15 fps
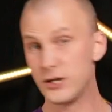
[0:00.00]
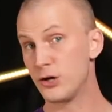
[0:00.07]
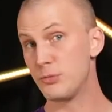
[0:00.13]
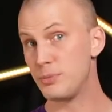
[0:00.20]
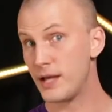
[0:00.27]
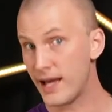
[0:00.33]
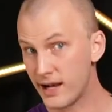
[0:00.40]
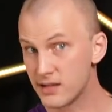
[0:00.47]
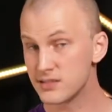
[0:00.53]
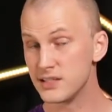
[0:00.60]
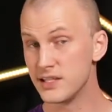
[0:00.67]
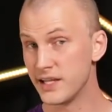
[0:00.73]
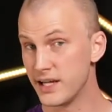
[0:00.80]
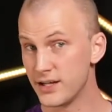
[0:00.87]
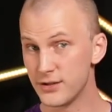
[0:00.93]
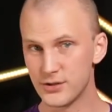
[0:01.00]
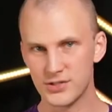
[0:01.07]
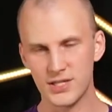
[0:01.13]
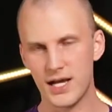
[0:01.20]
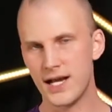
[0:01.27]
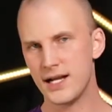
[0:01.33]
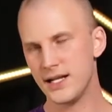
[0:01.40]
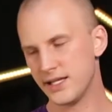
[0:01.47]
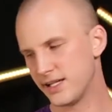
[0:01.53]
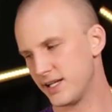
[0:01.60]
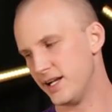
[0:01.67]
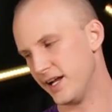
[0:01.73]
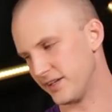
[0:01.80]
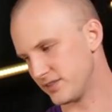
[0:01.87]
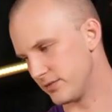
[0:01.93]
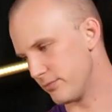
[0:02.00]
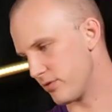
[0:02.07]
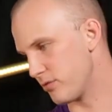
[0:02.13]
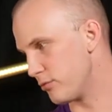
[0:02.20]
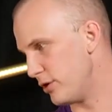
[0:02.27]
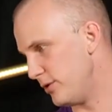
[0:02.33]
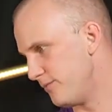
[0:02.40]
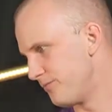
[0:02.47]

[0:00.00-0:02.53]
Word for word: PEX on the other side and connects them through.